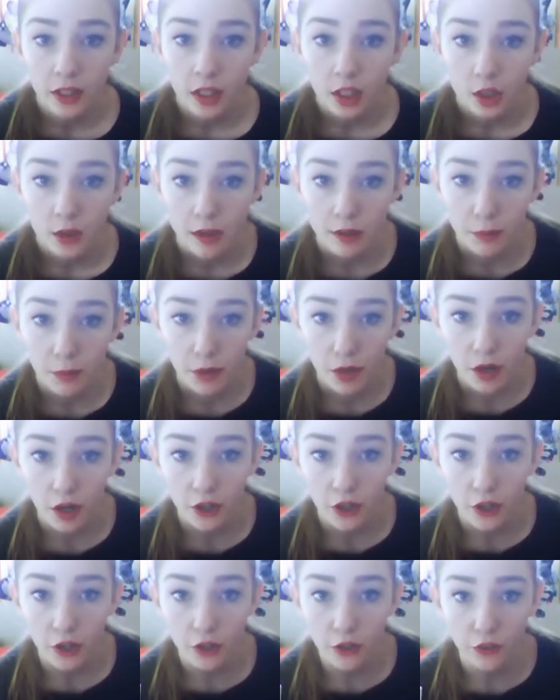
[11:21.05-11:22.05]
So I have to put it on
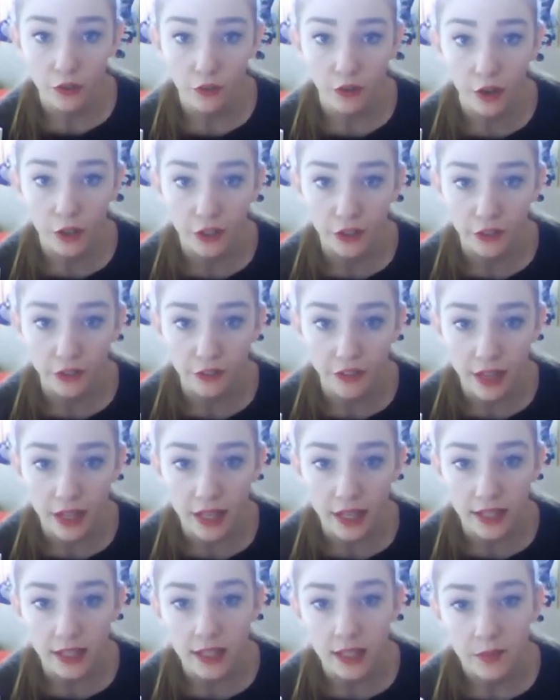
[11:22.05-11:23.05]
all your on your
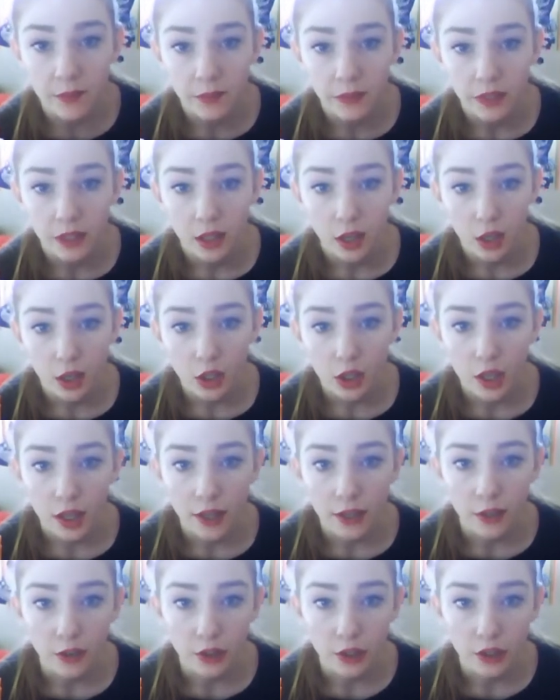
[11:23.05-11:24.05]
face,
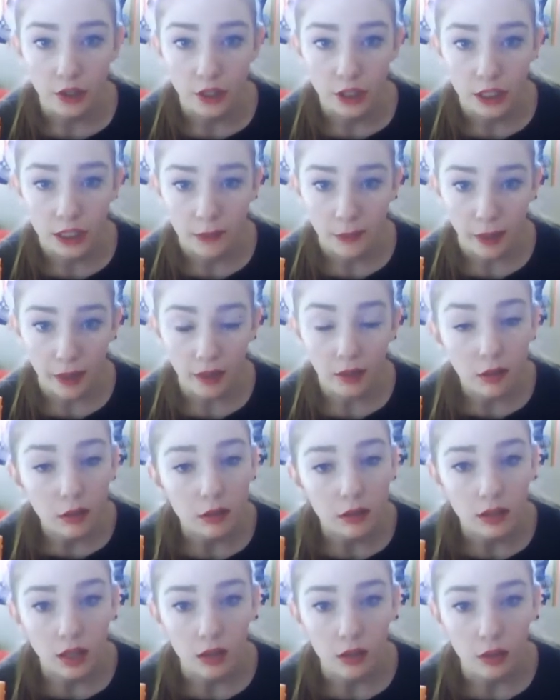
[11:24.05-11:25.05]
it, you're, there's
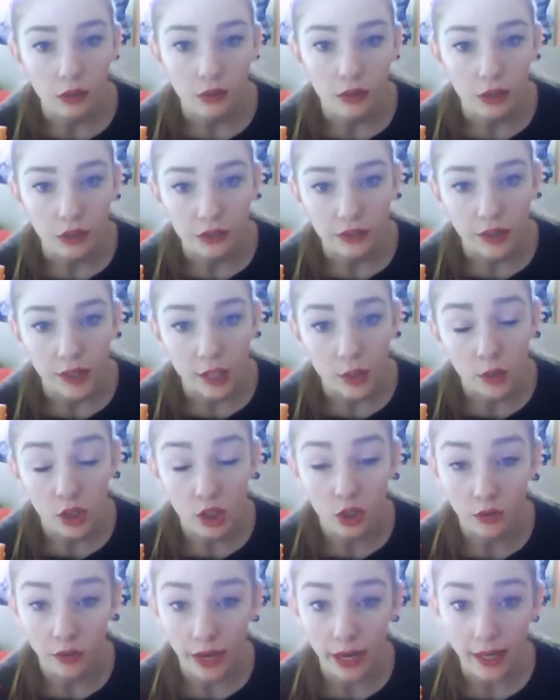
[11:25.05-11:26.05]
sparkles all over your face, which
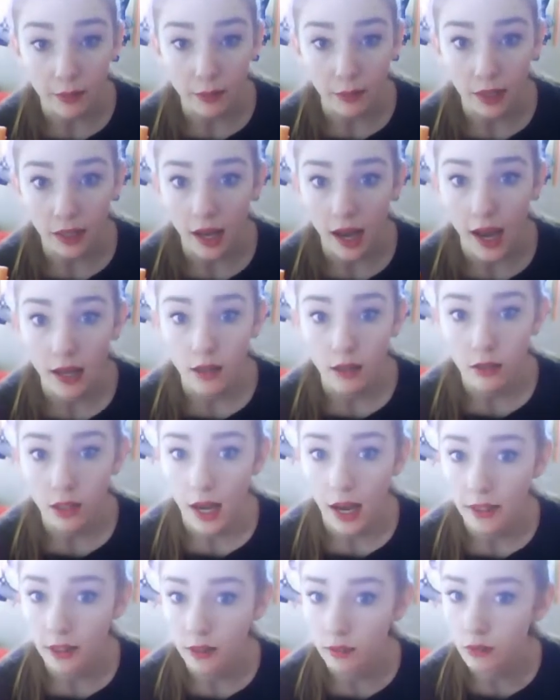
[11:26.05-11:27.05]
is great, but I
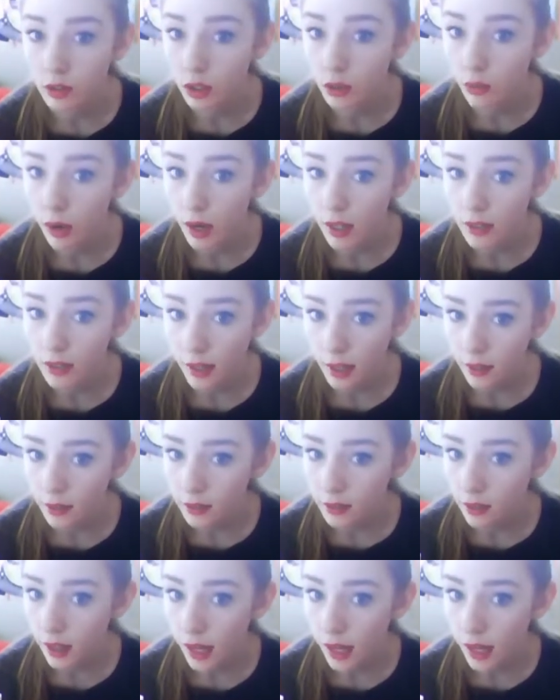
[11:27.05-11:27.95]
kind of don't want that.